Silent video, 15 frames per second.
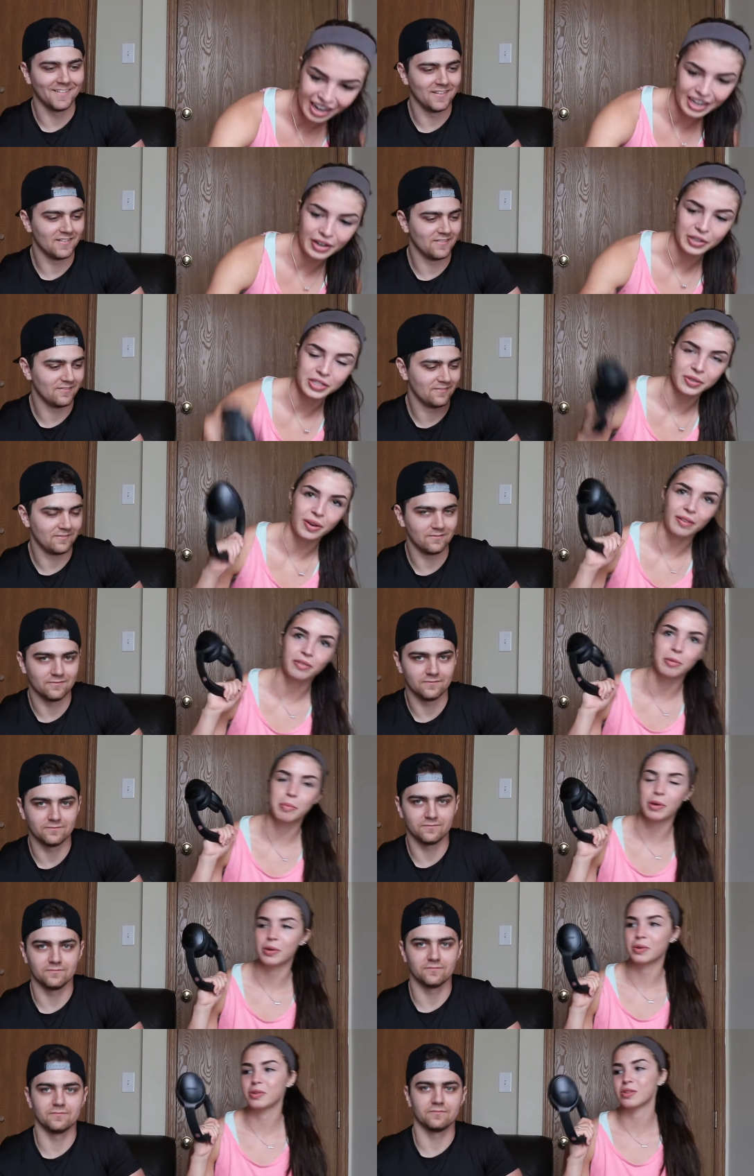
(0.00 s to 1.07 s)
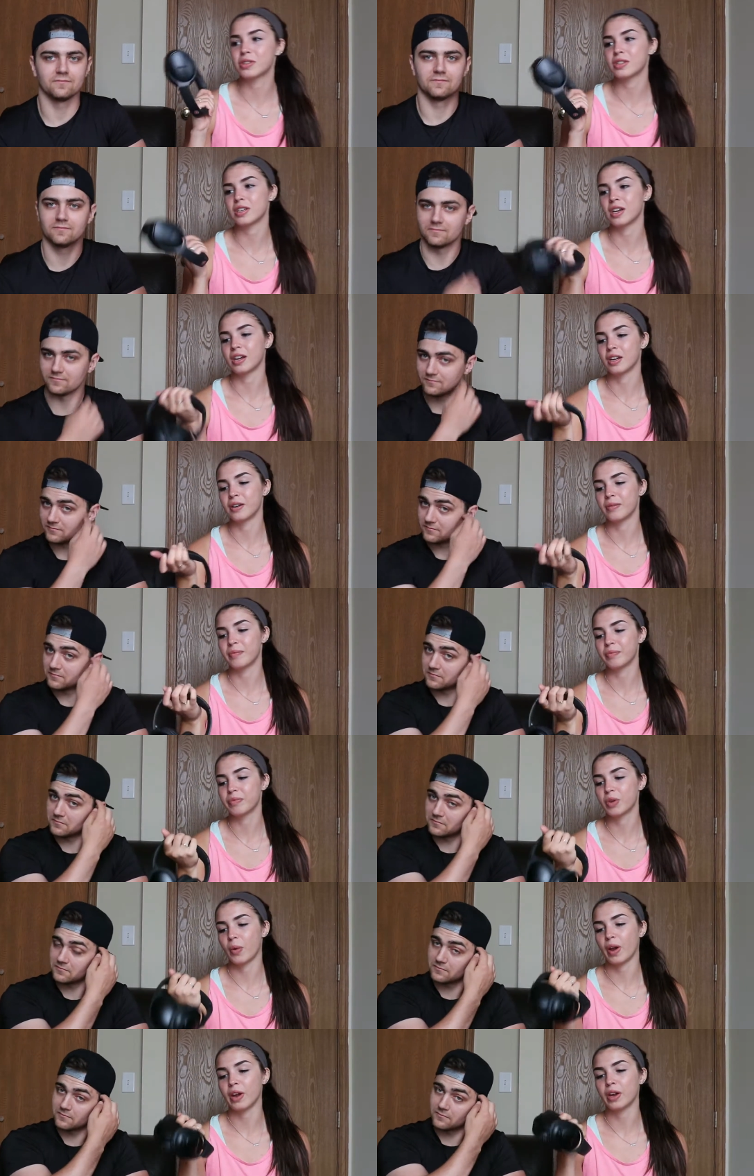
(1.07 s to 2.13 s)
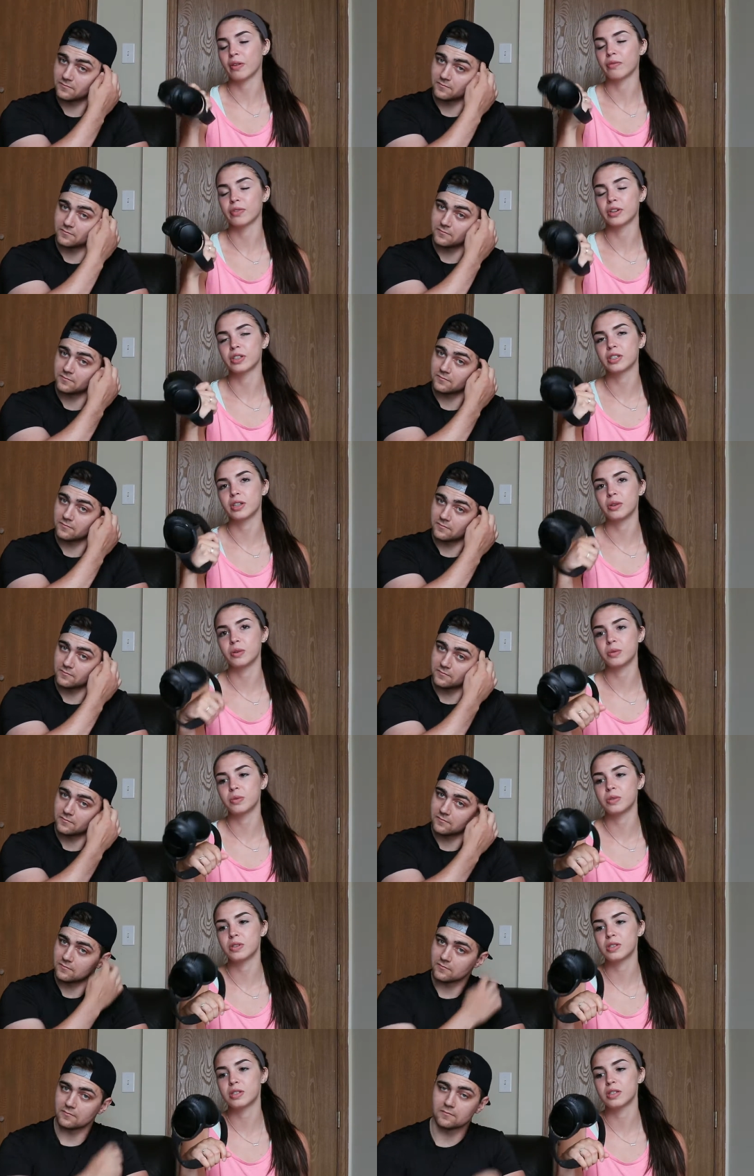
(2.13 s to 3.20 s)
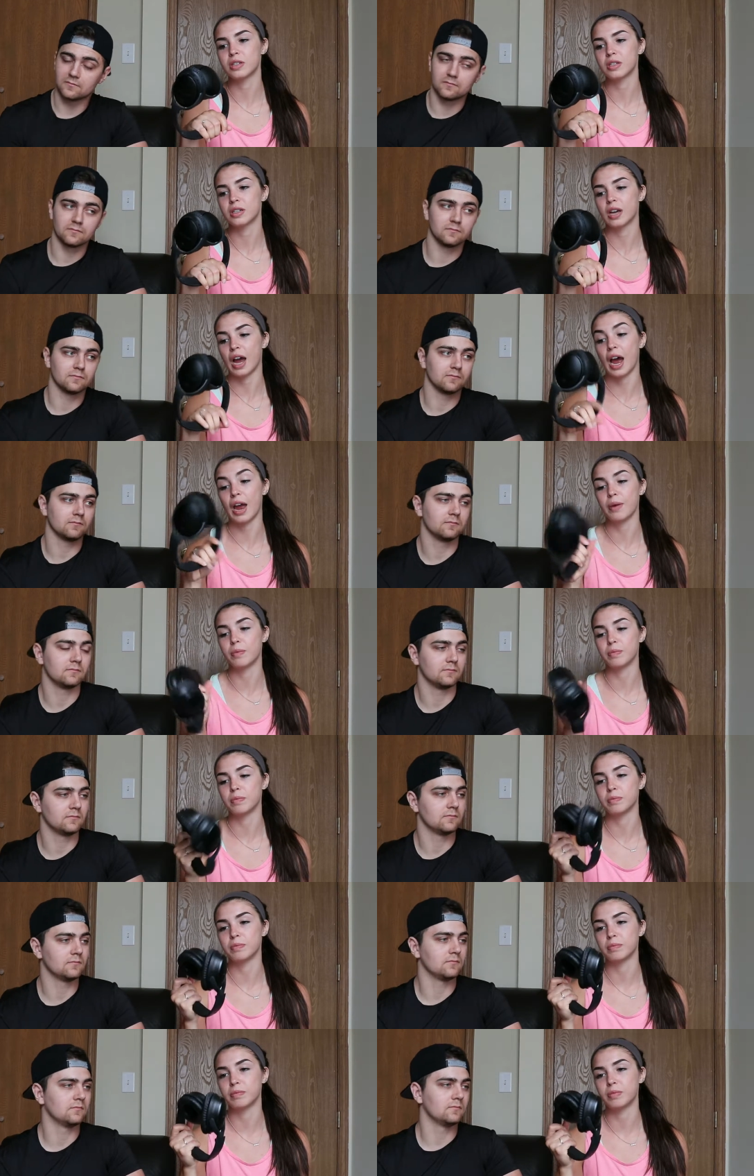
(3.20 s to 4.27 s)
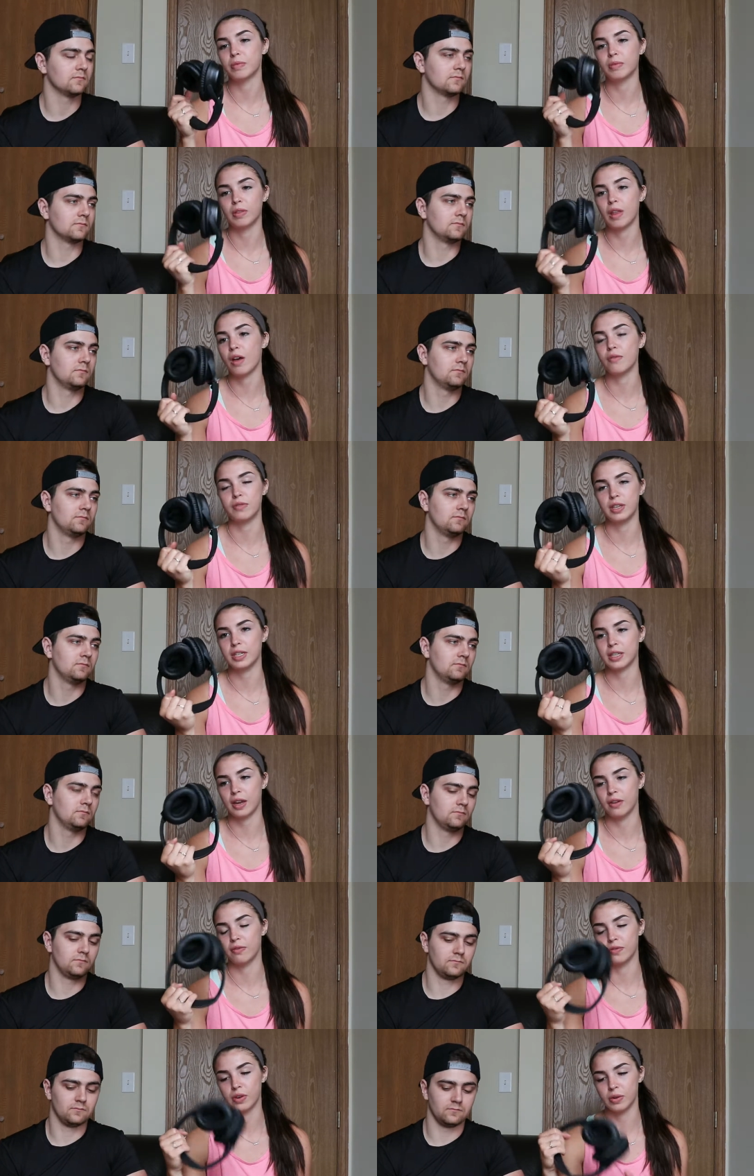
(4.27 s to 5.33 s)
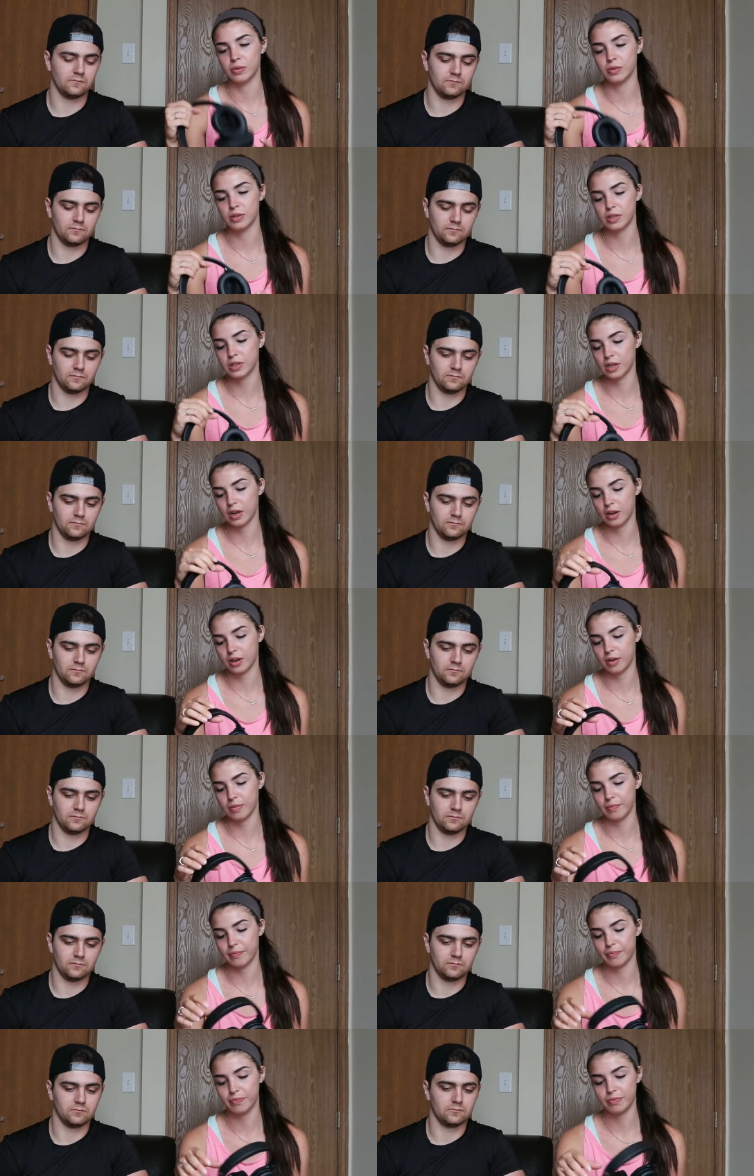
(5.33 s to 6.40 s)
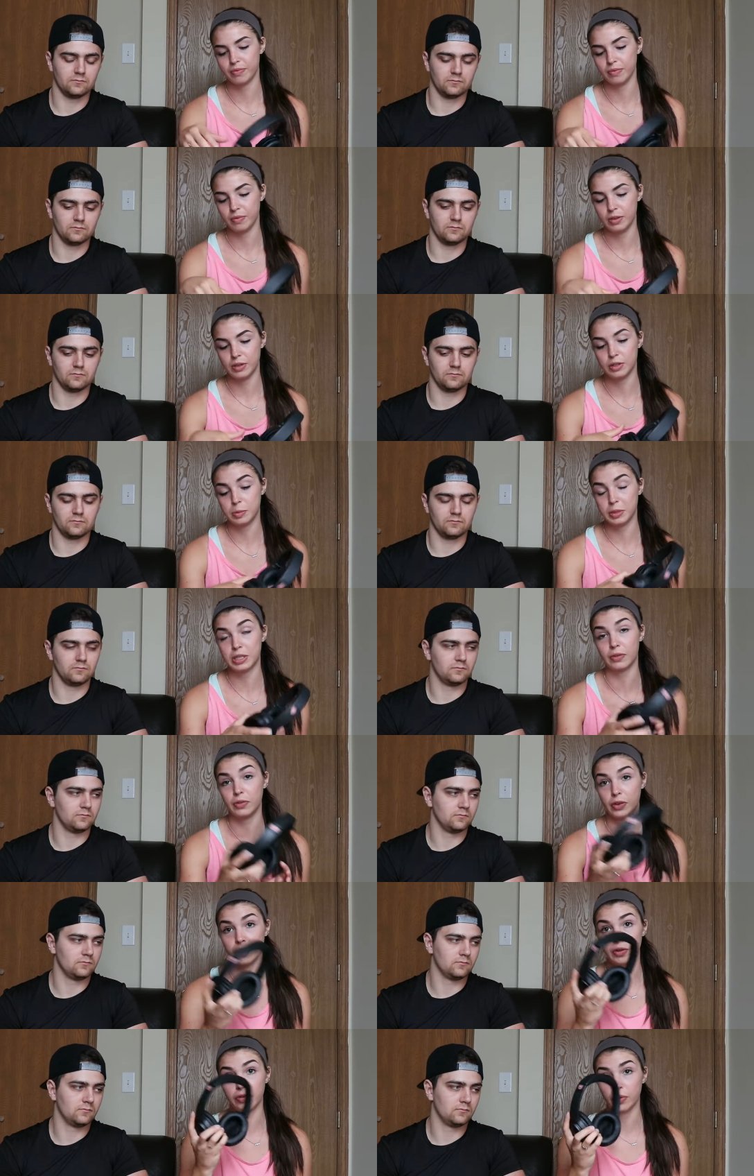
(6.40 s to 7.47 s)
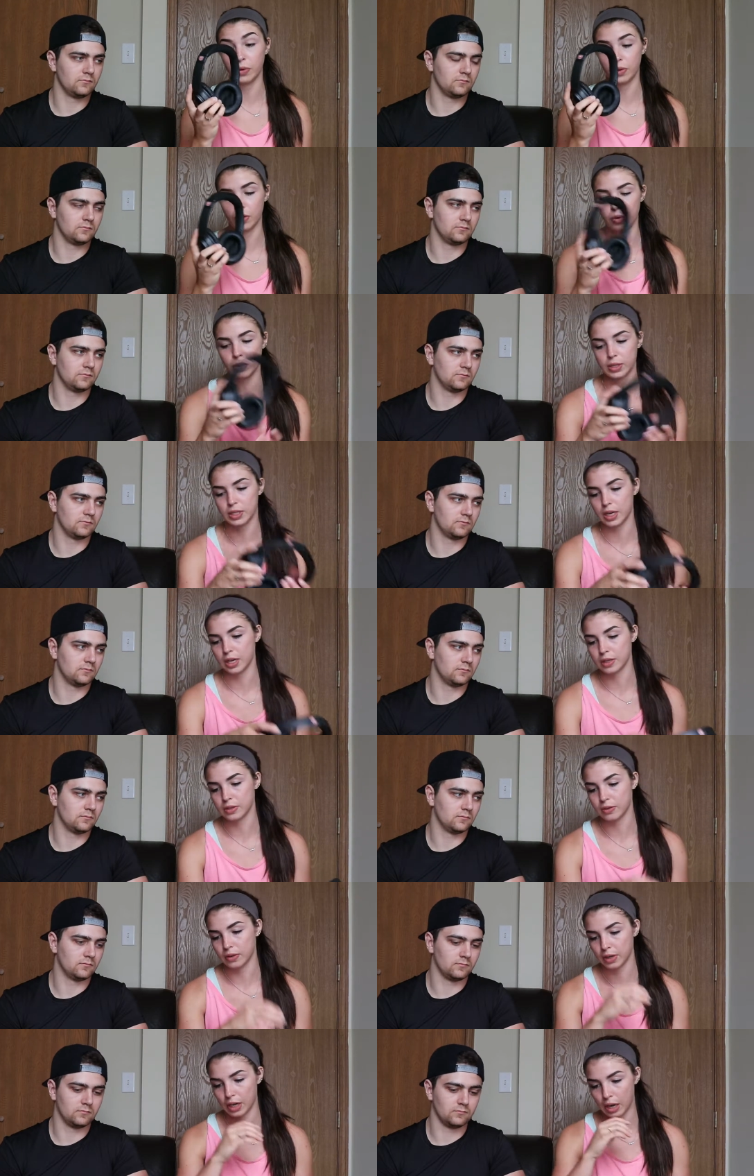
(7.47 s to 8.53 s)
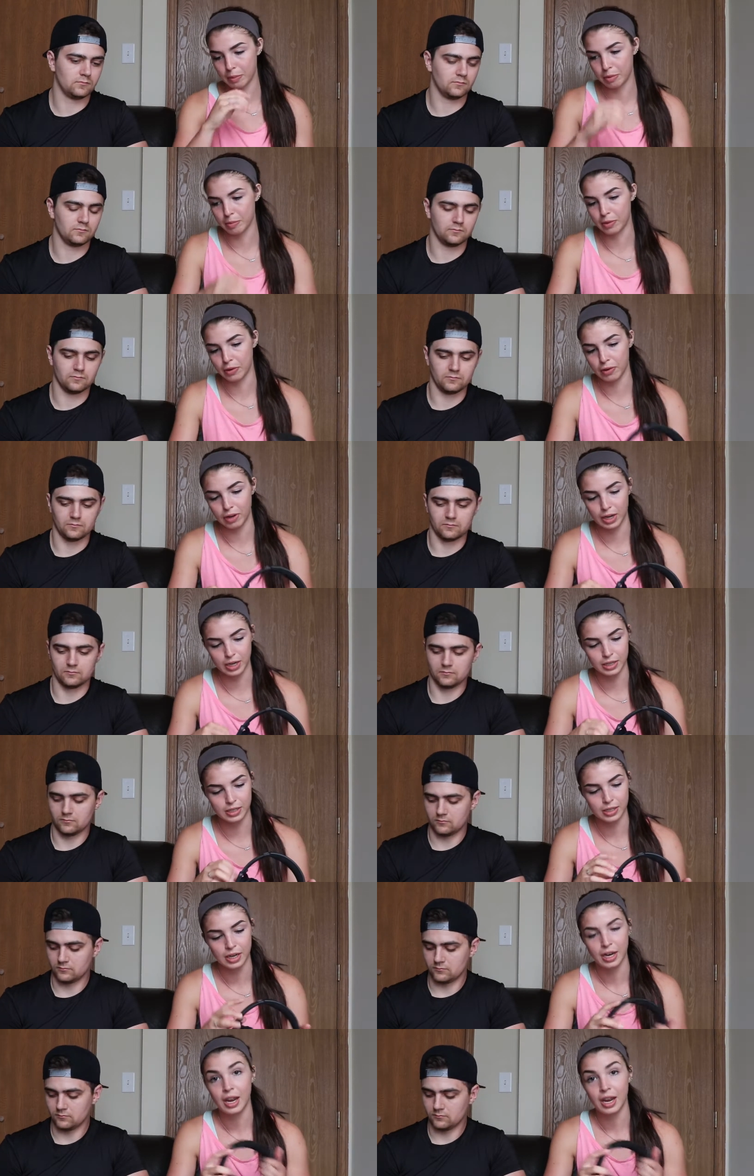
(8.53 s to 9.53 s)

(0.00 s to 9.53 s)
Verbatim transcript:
Speaker 1: I also have the Bose um, Quiet Comfort 2s. I love these headphones. Um, specifically for the noise canceling capabilities.